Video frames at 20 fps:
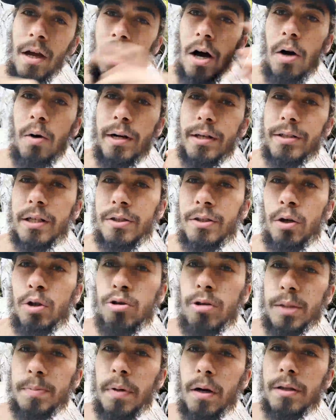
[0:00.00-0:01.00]
Oh, and it says no
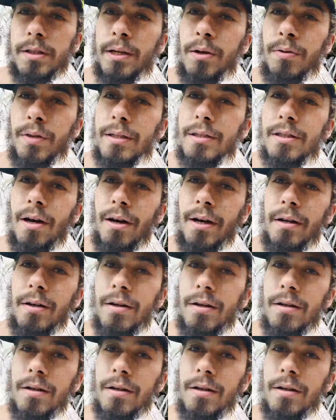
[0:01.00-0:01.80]
trespassing on this side.